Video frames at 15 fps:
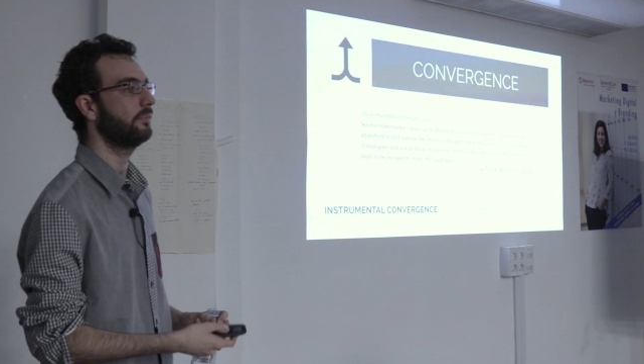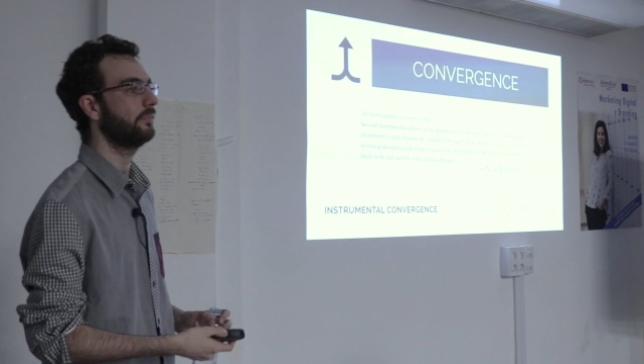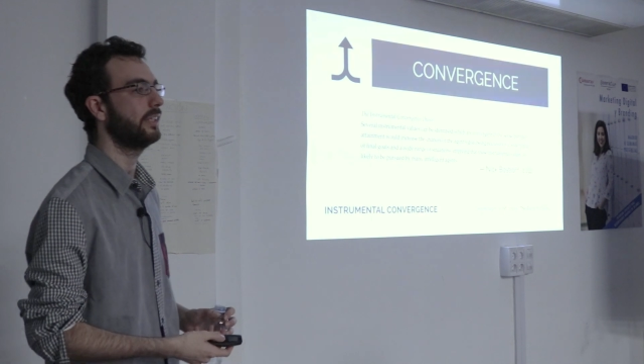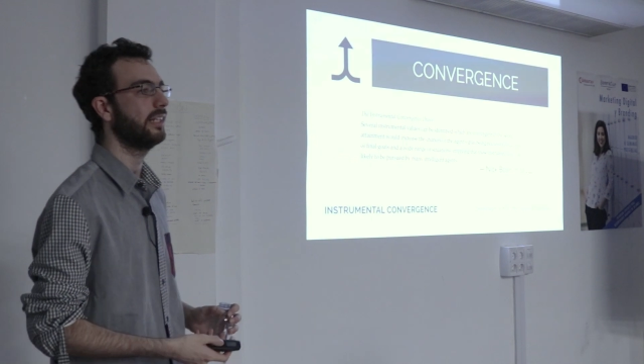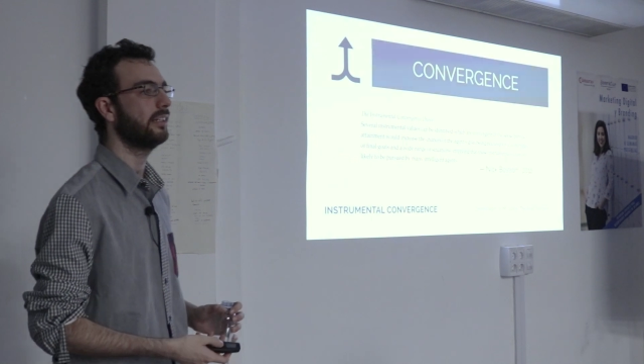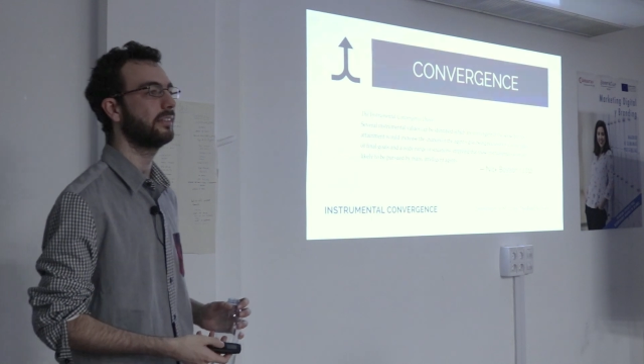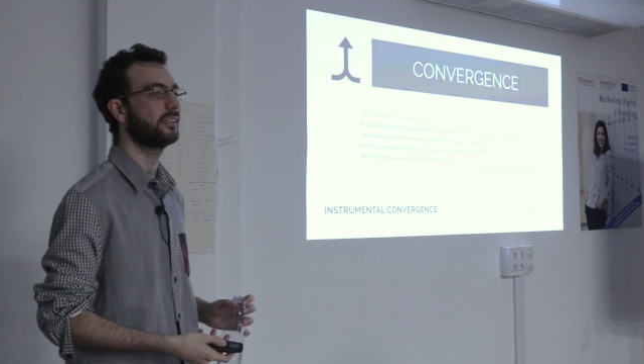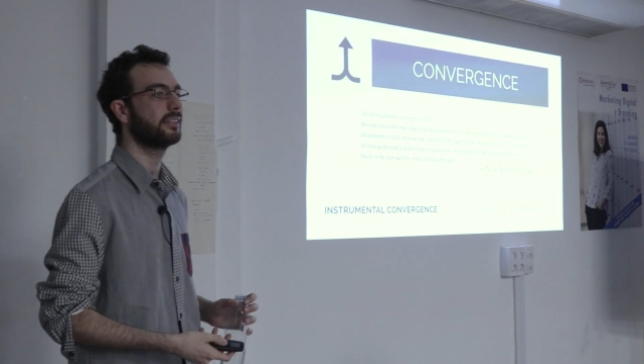it
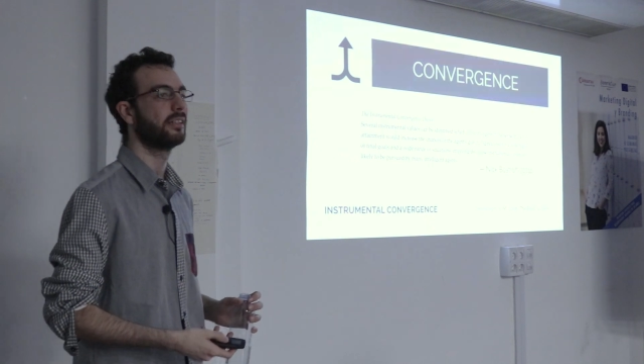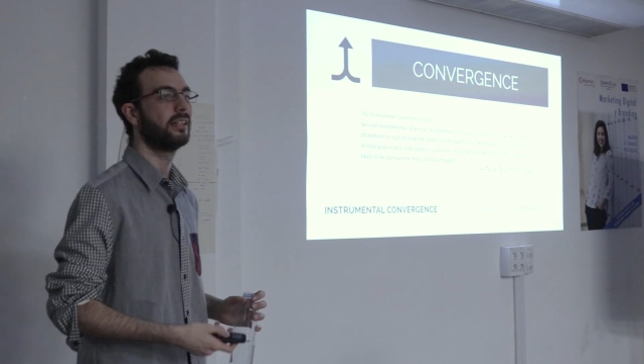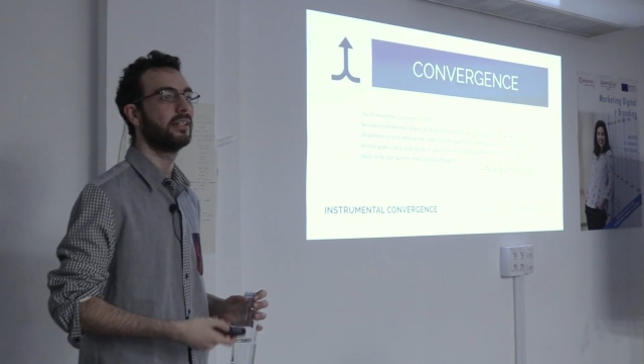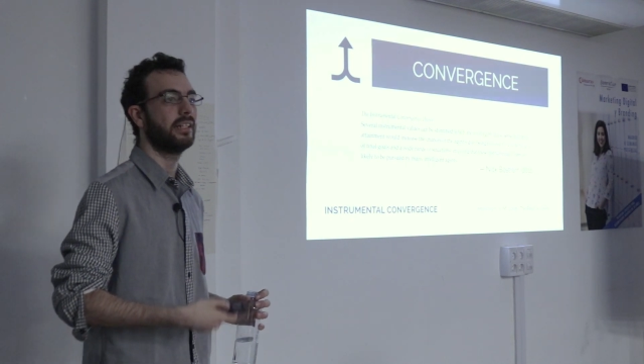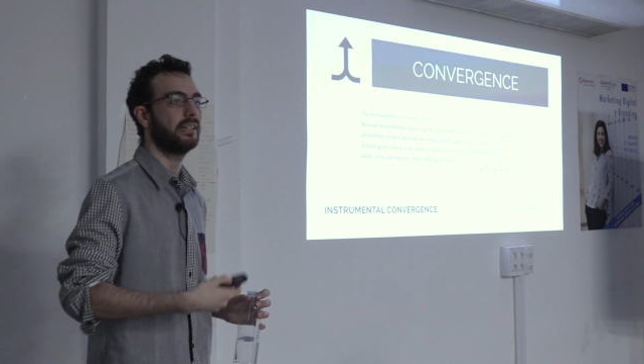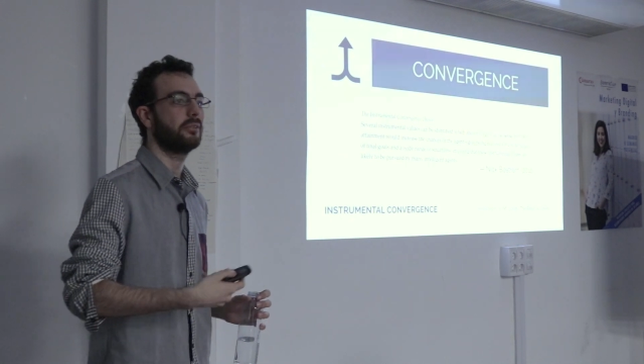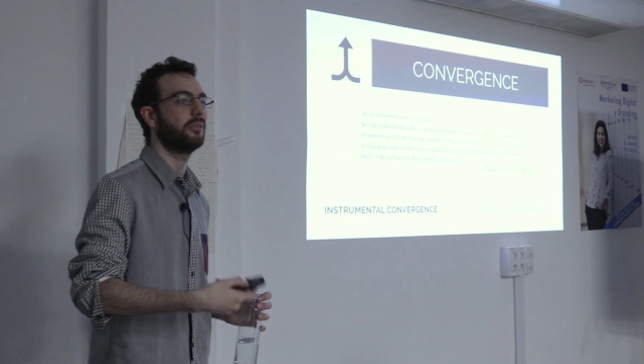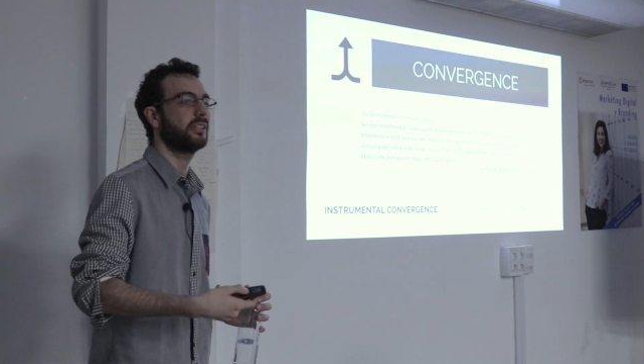fails,
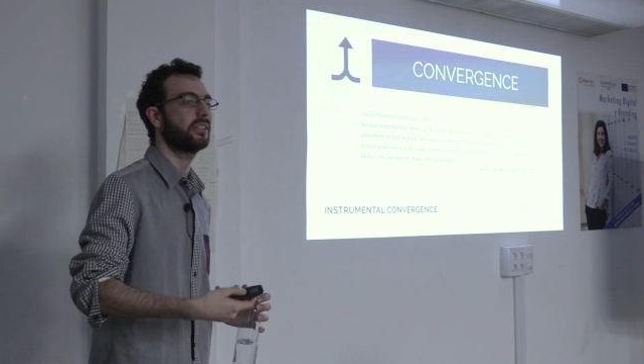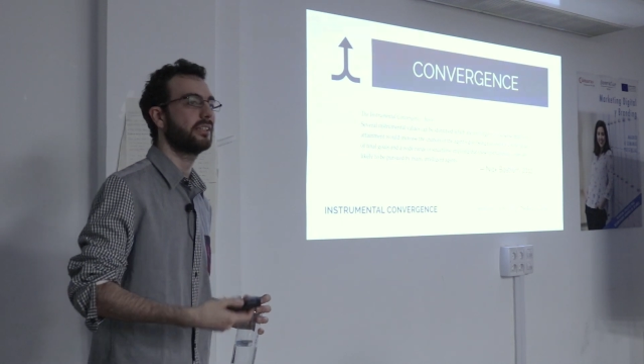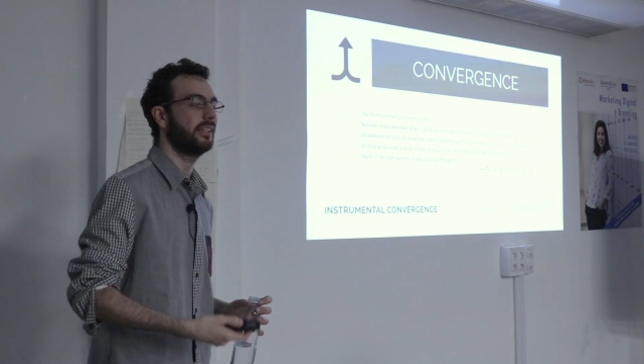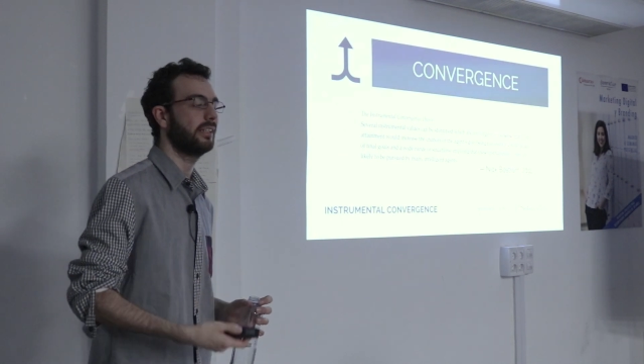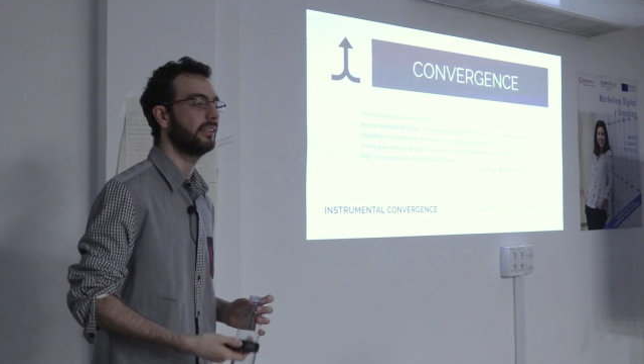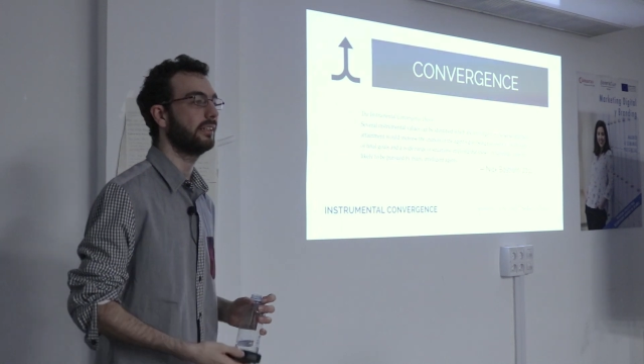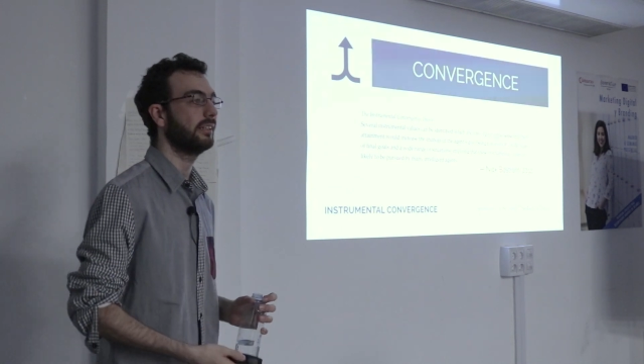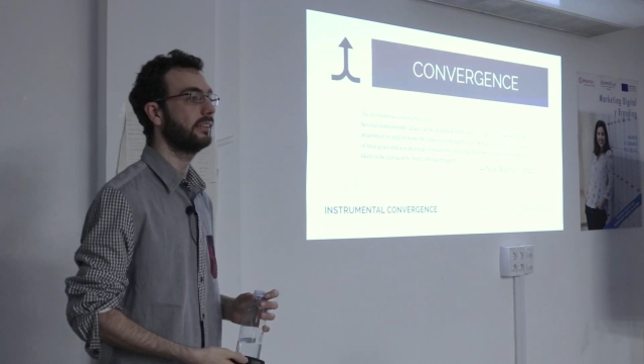it will
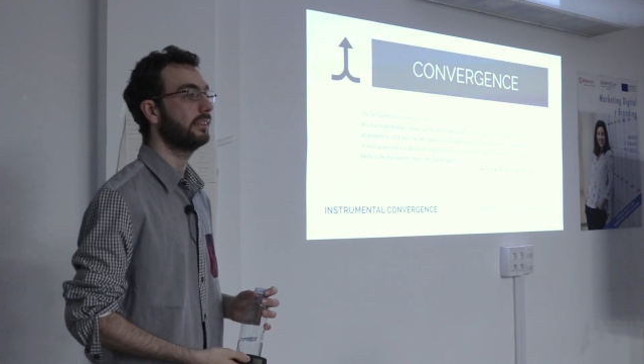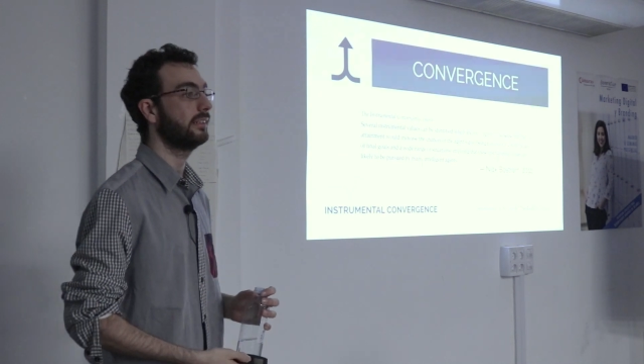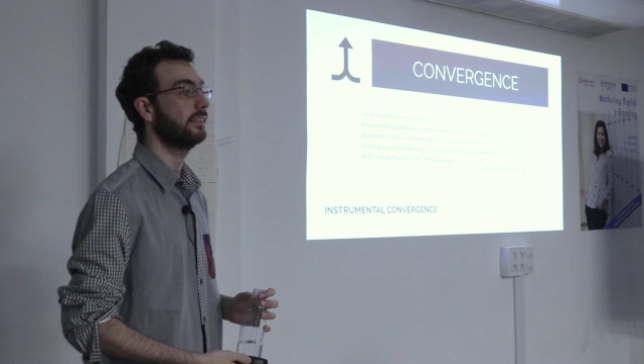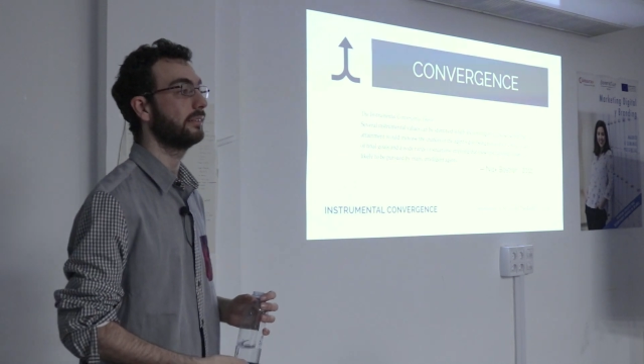still